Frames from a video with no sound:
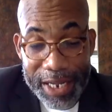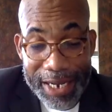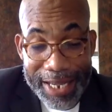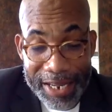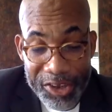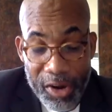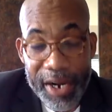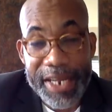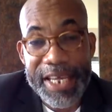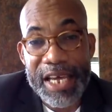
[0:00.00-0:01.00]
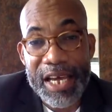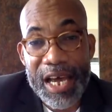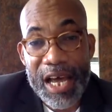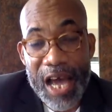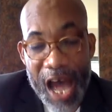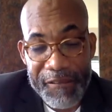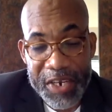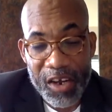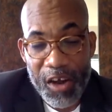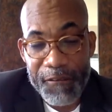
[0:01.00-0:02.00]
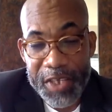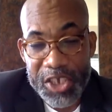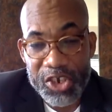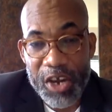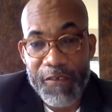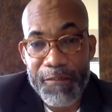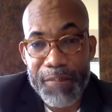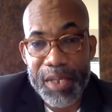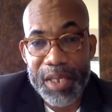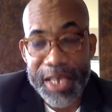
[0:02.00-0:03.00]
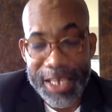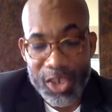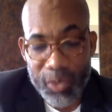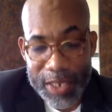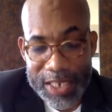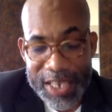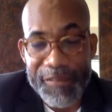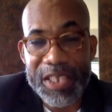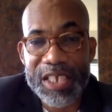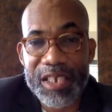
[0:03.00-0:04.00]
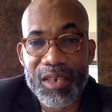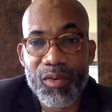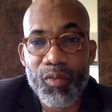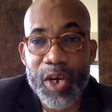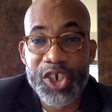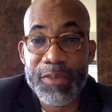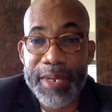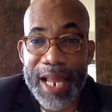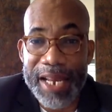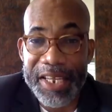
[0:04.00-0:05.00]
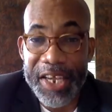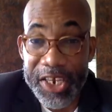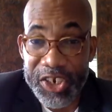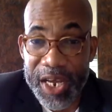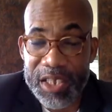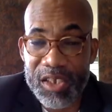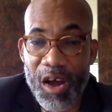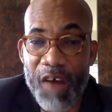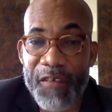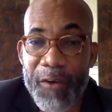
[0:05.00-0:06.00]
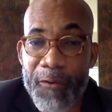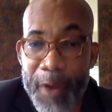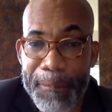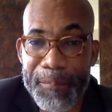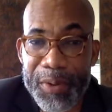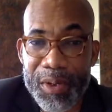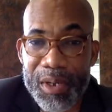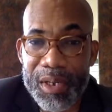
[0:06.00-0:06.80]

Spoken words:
the young lady having a conversation with me in 2017 where she made allegations of a rape